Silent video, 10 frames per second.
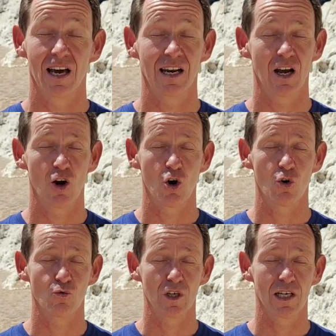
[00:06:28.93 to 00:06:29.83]
and I
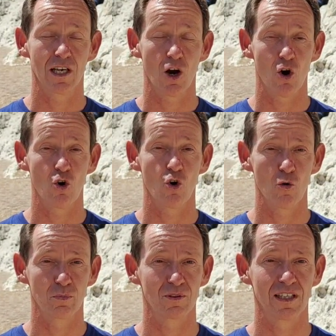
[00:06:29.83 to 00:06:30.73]
really
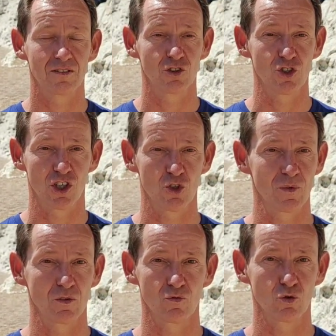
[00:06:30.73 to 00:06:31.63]
hope that the
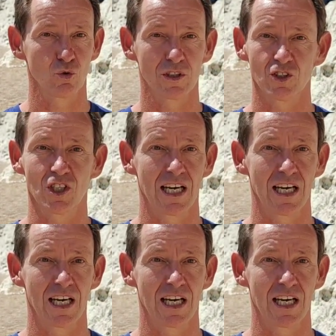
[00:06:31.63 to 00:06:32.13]
judge will rule this